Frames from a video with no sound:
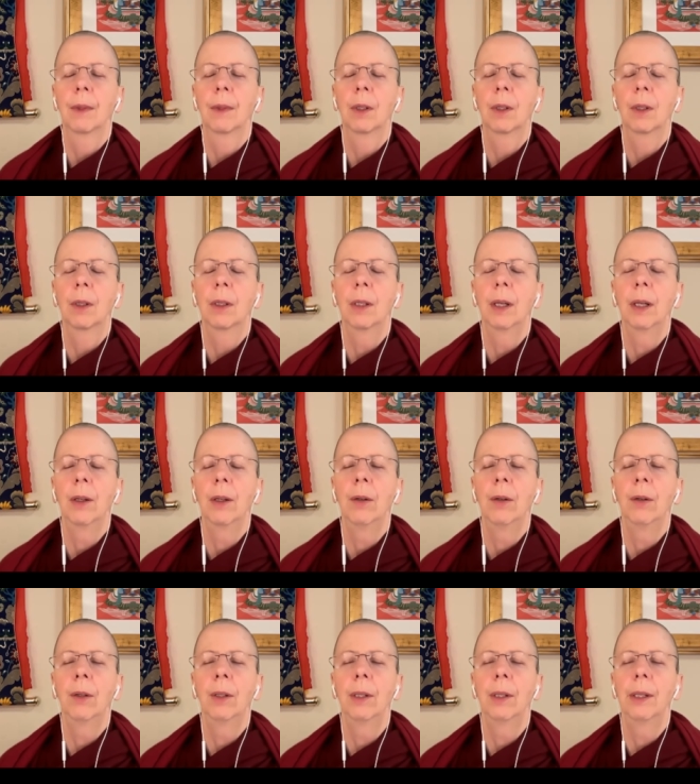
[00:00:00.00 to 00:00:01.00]
And take
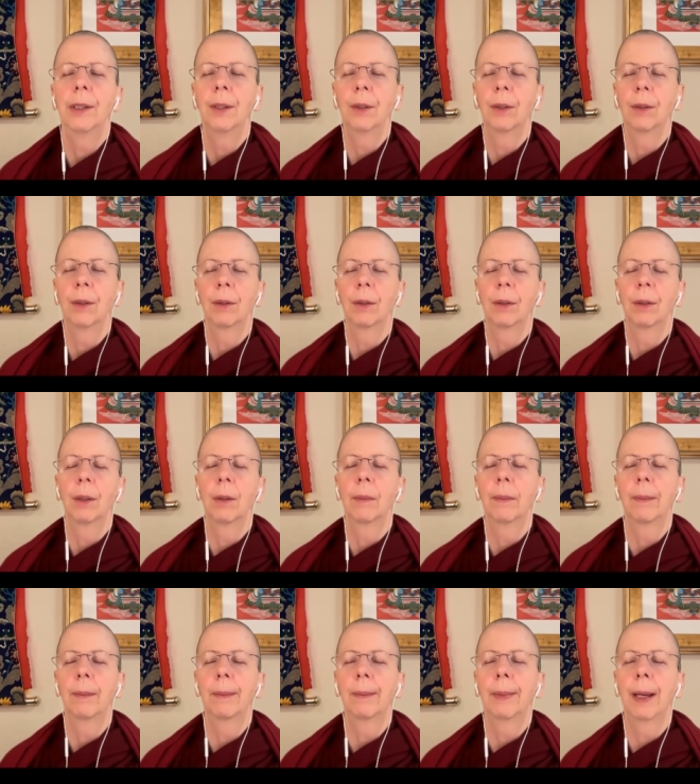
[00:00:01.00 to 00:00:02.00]
your attention to the
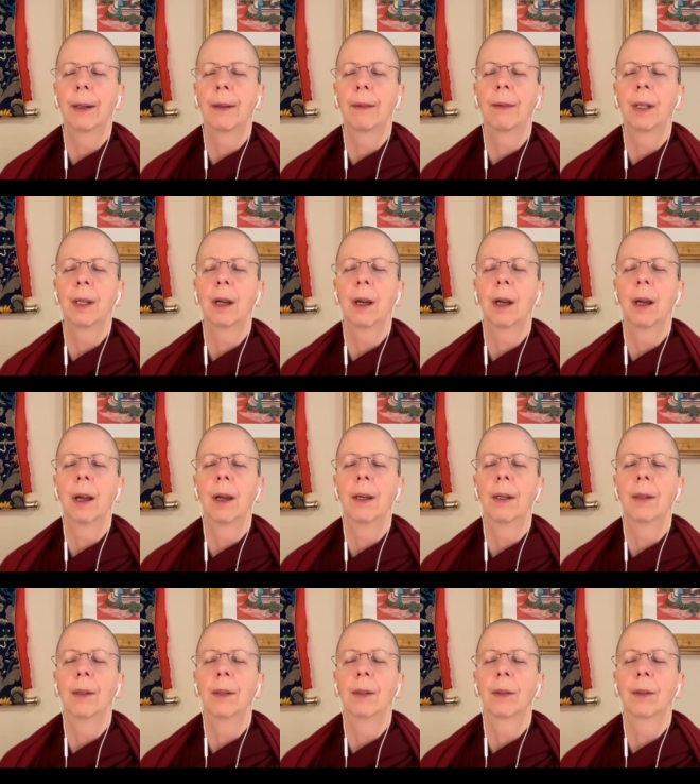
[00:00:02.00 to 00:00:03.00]
back of the
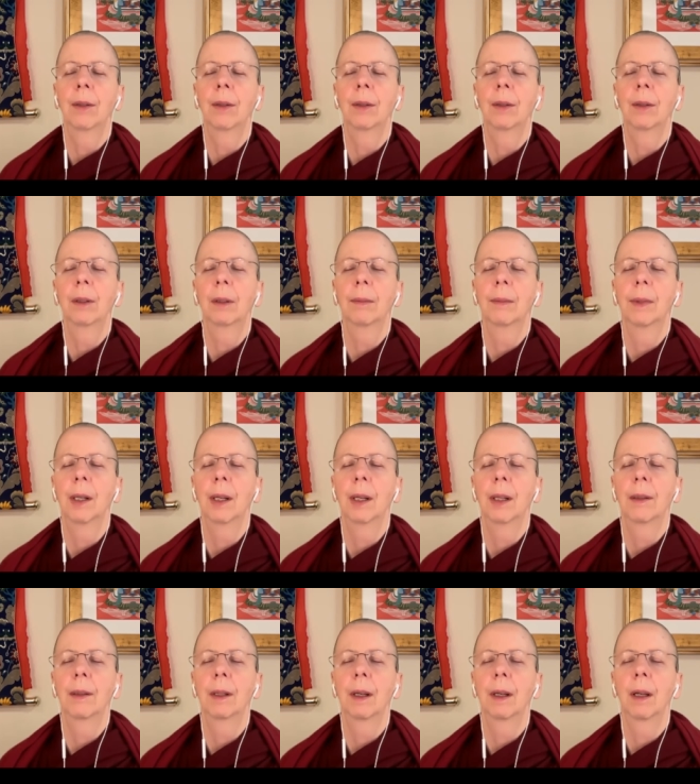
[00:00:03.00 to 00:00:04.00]
eye socket and
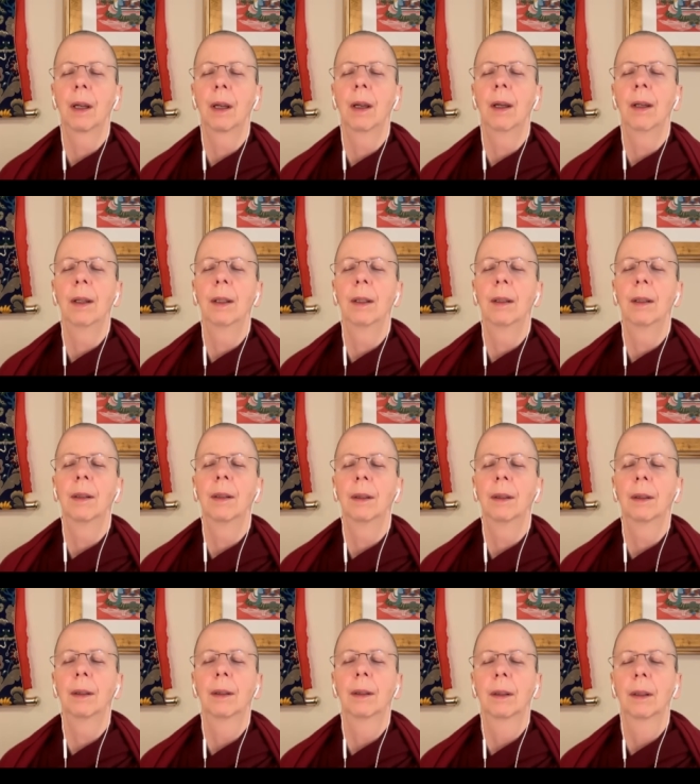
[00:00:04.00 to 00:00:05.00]
relax the eyes,
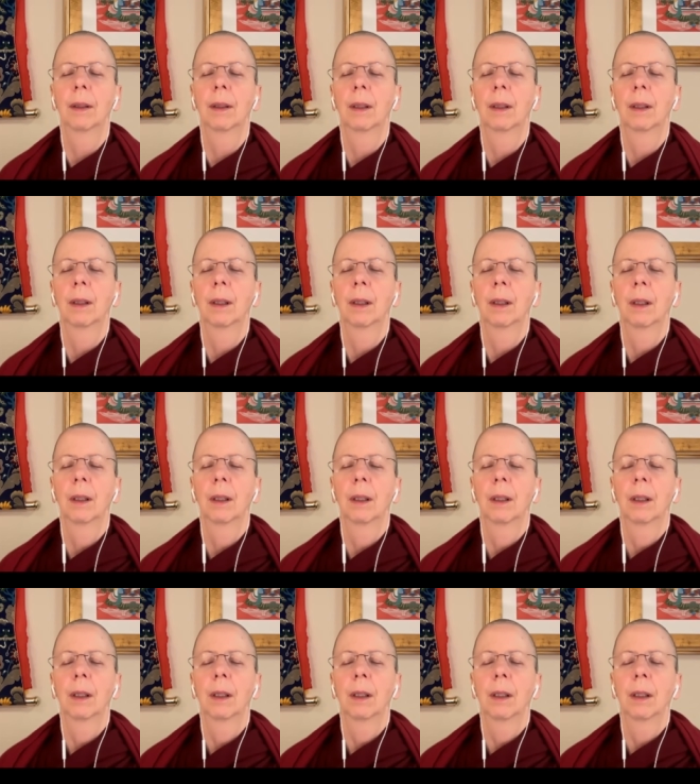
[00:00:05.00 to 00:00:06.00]

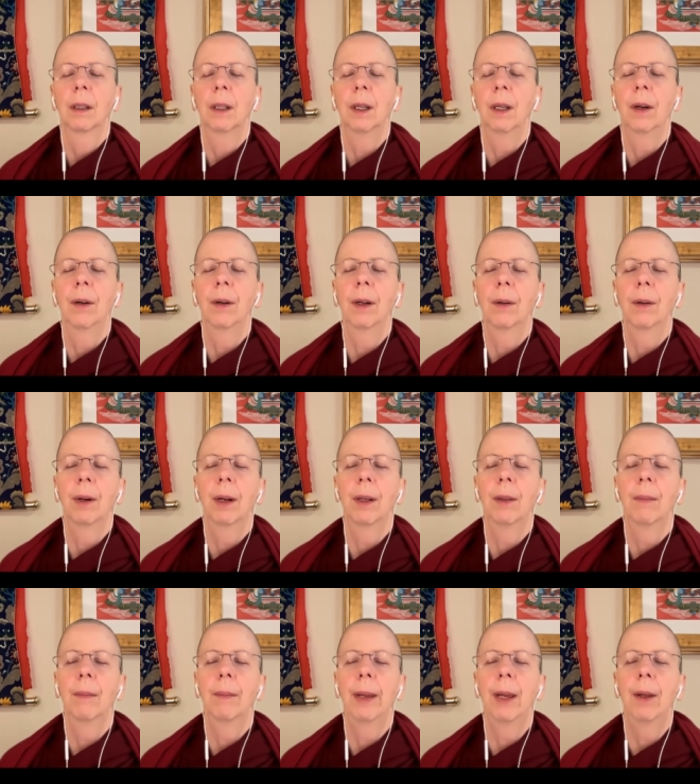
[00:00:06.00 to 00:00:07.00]
the area
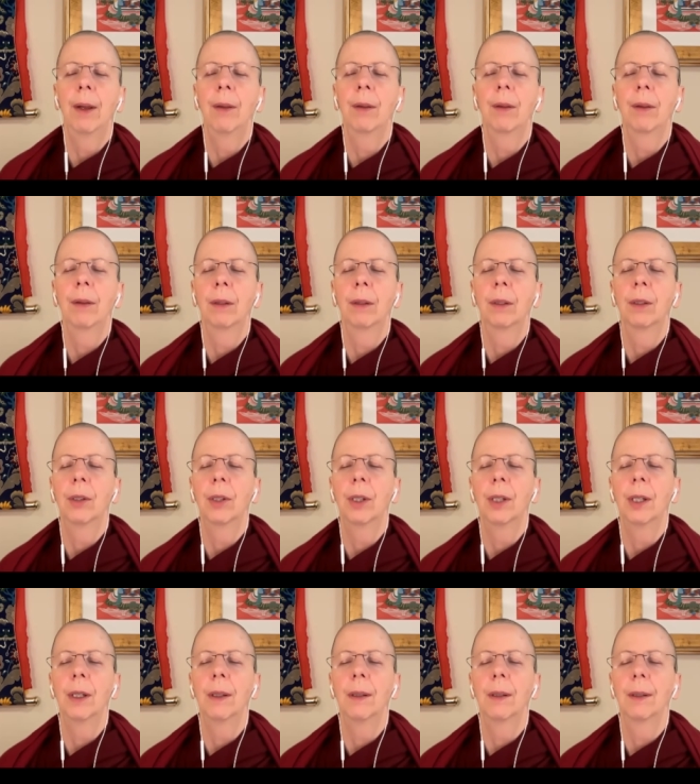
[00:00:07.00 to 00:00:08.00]
around the mouth, the
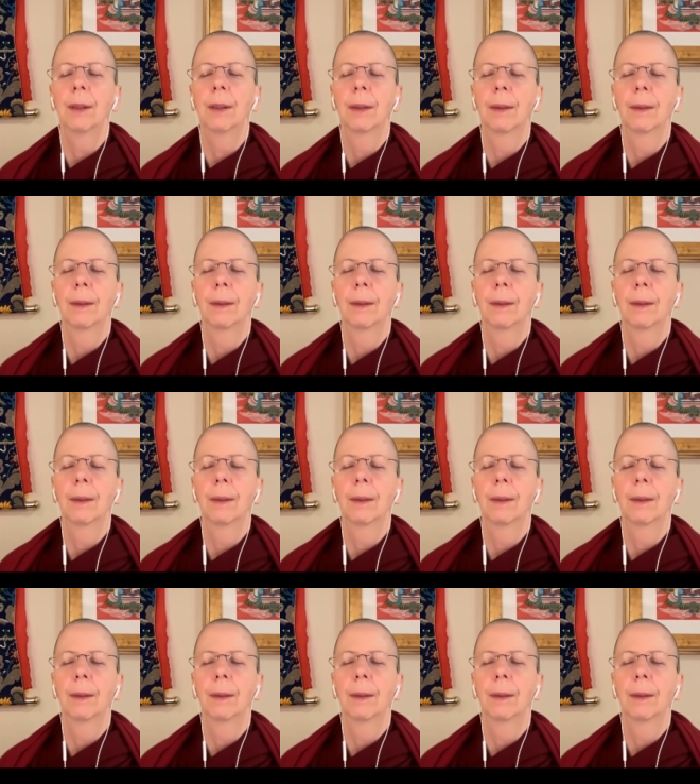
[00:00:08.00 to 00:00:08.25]
cheeks.